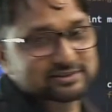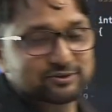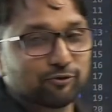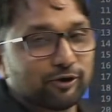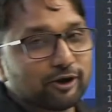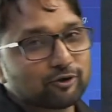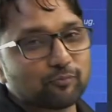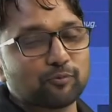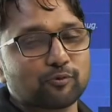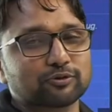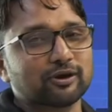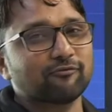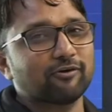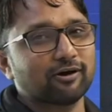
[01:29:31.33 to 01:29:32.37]
You need to put
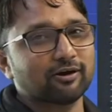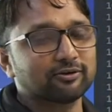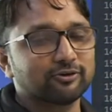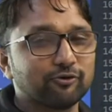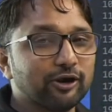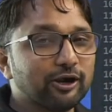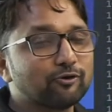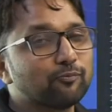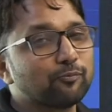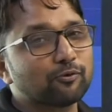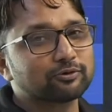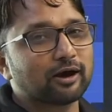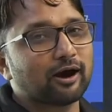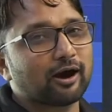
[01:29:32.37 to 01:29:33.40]
the work. You need to
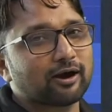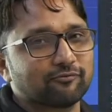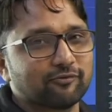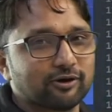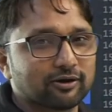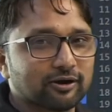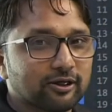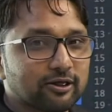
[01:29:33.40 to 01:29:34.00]
put the hard work.